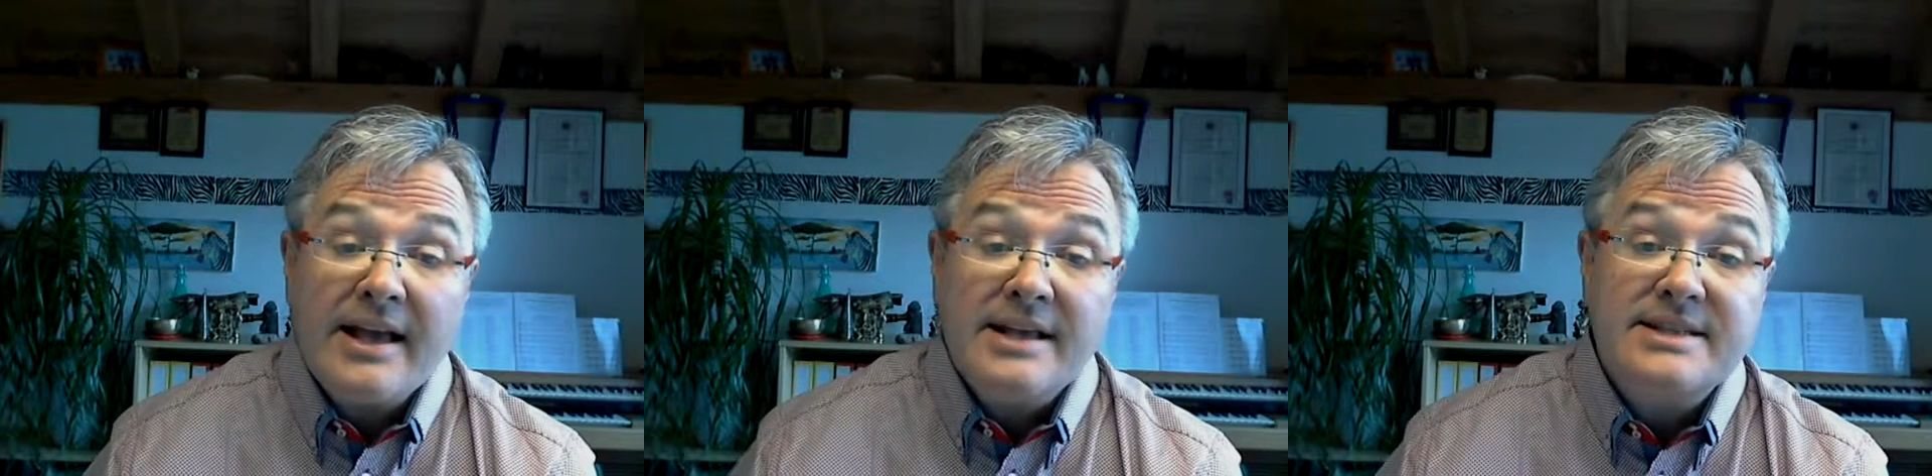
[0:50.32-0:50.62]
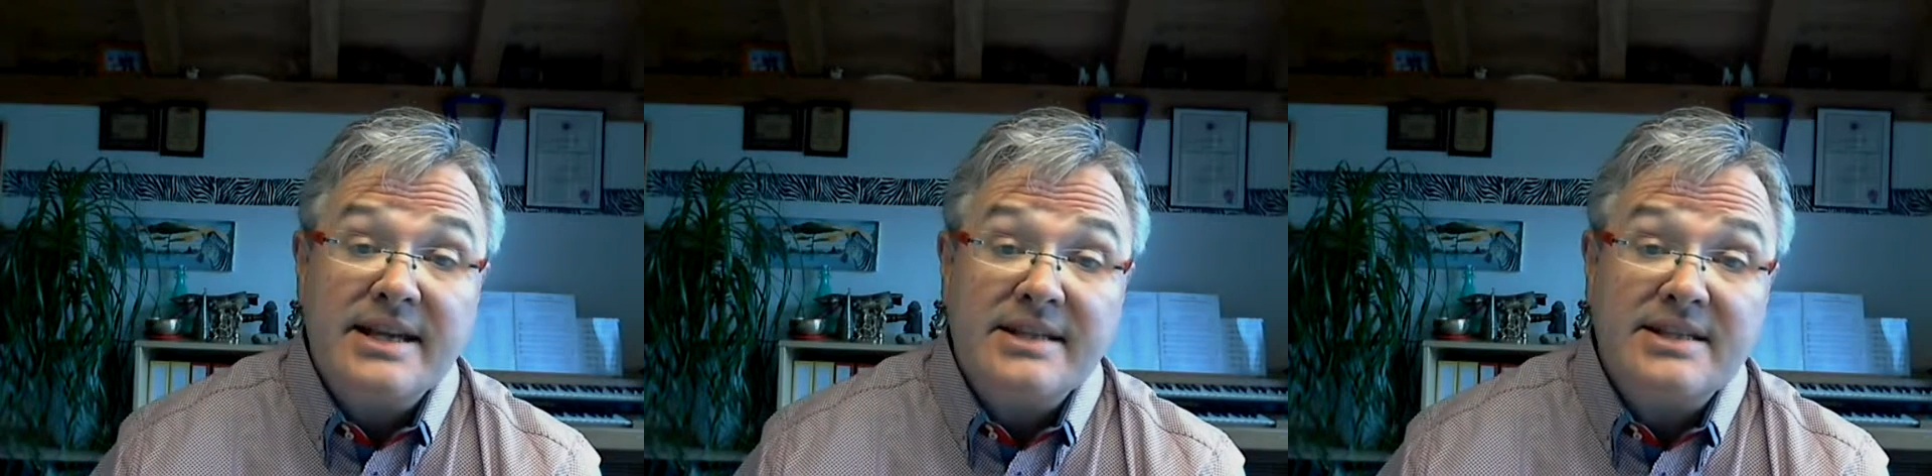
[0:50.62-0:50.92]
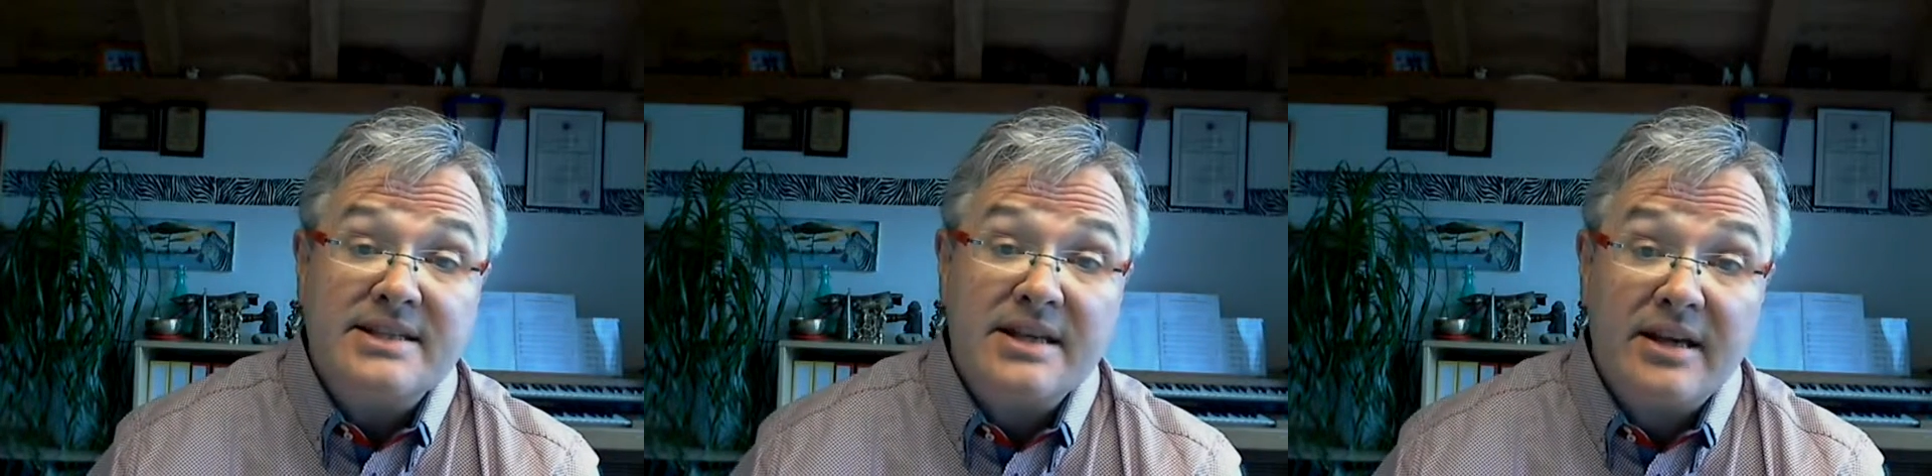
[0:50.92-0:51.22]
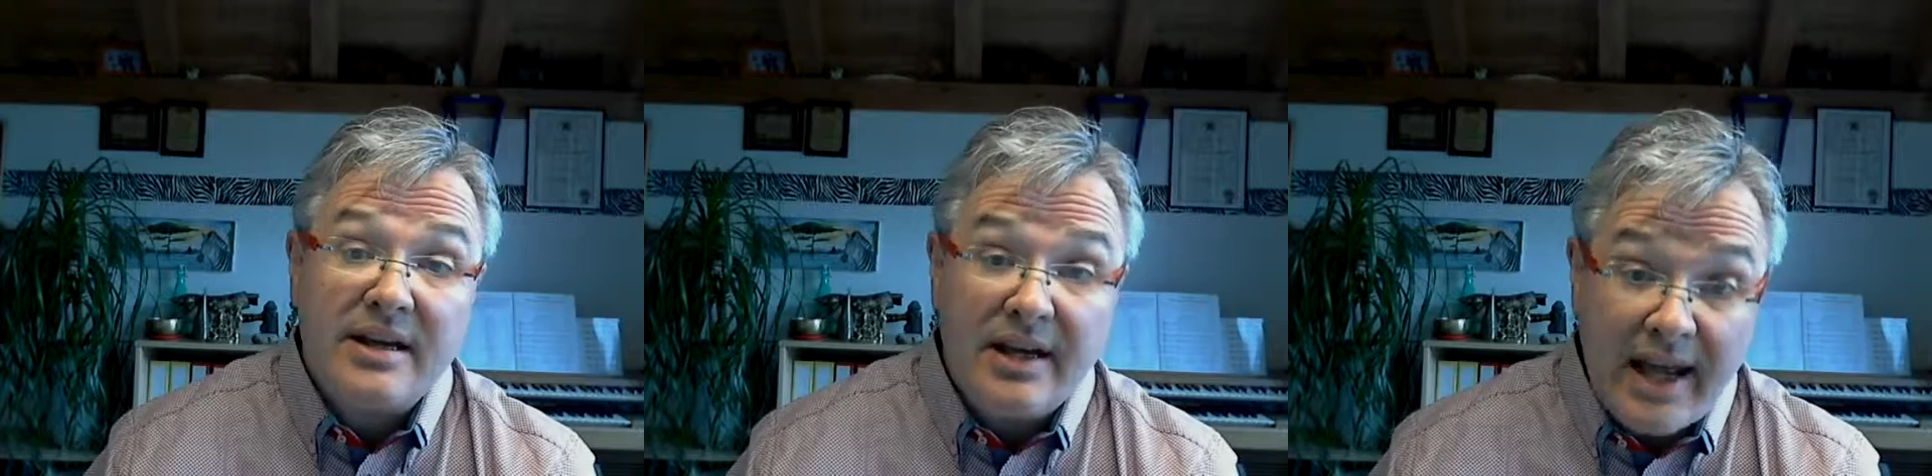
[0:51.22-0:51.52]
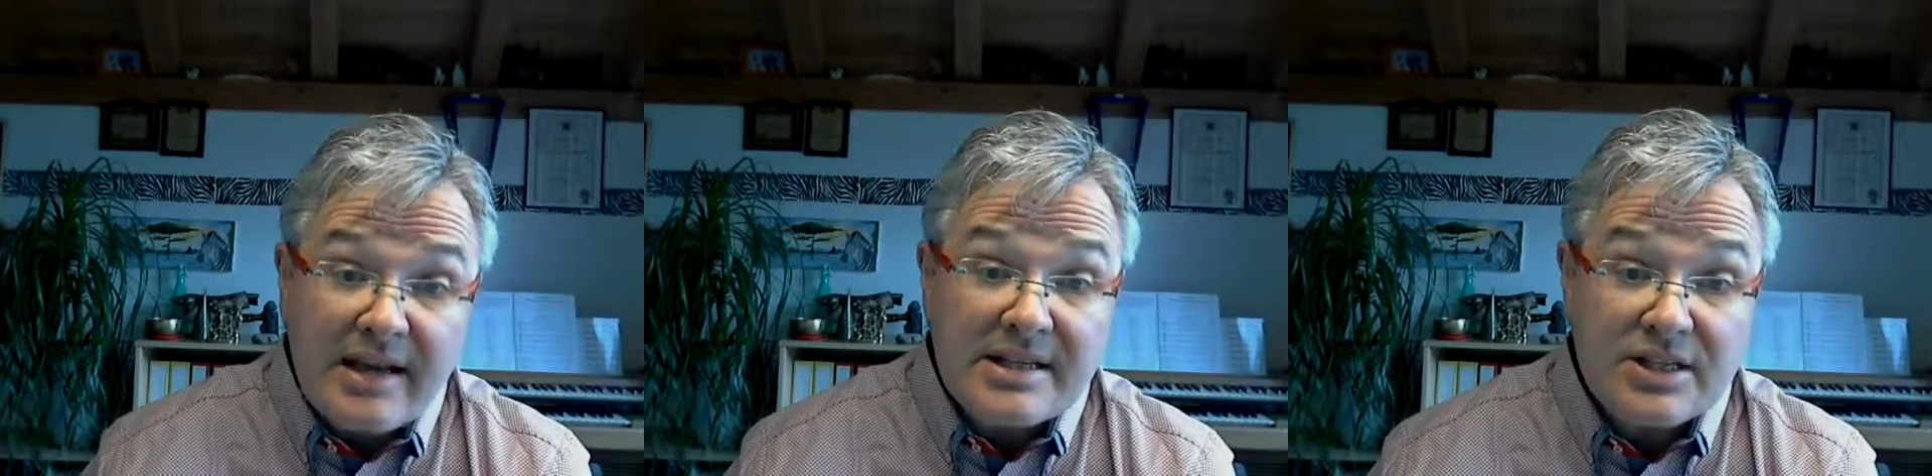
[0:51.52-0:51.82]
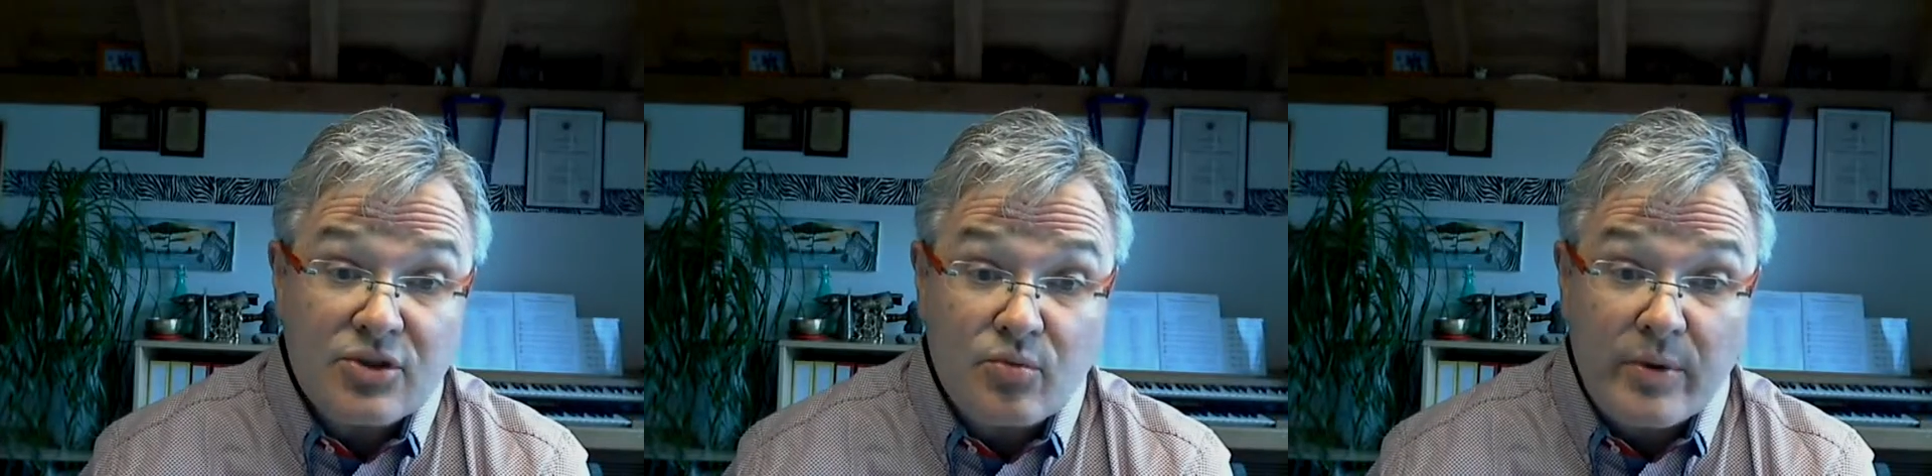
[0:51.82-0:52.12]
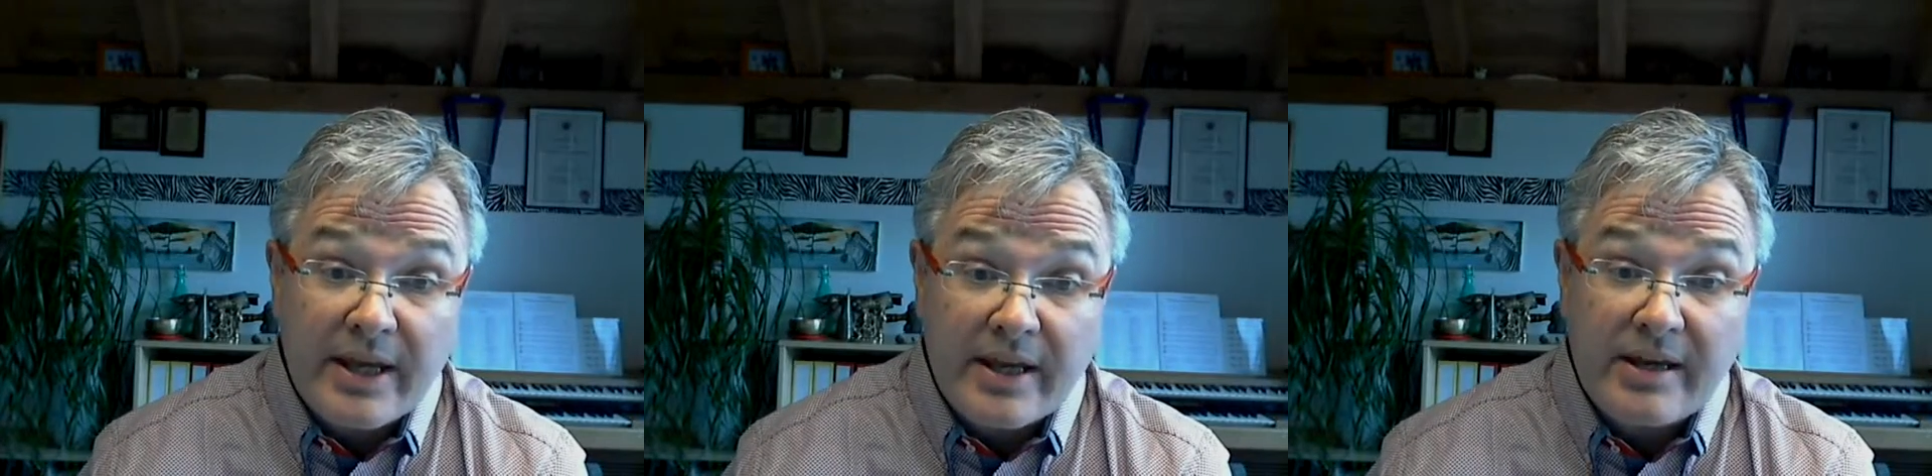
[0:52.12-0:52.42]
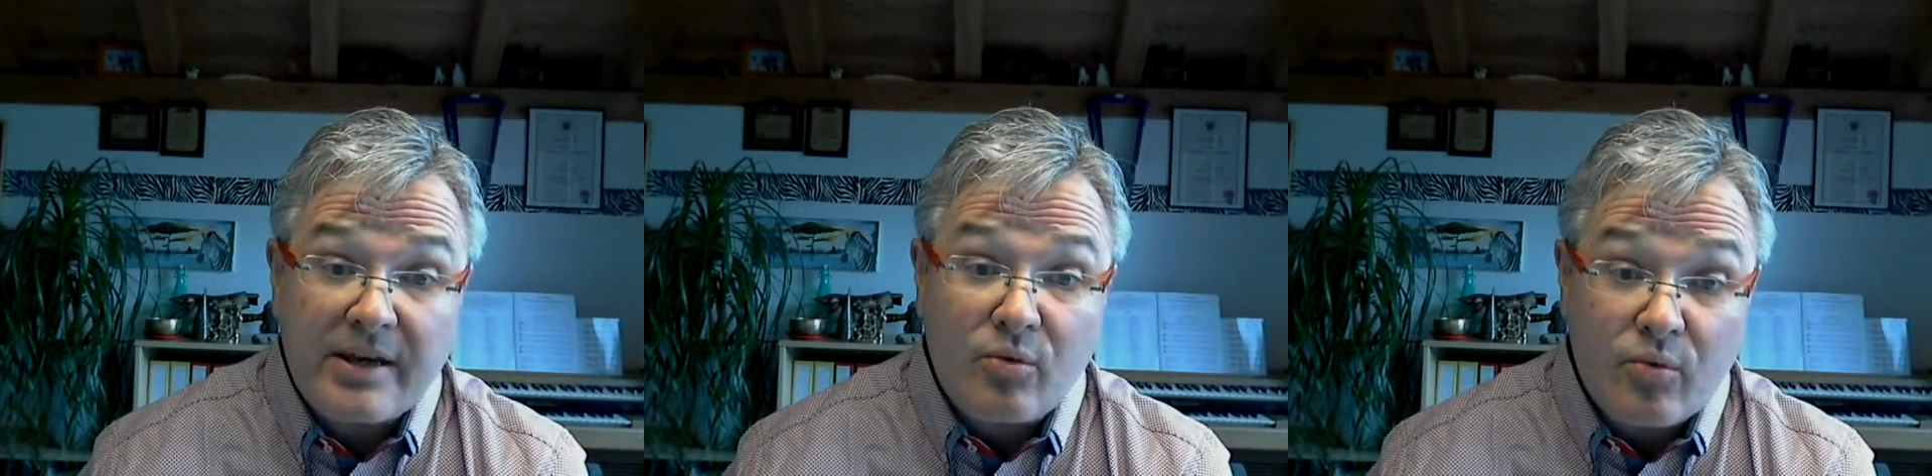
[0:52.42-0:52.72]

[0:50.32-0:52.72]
Since last week,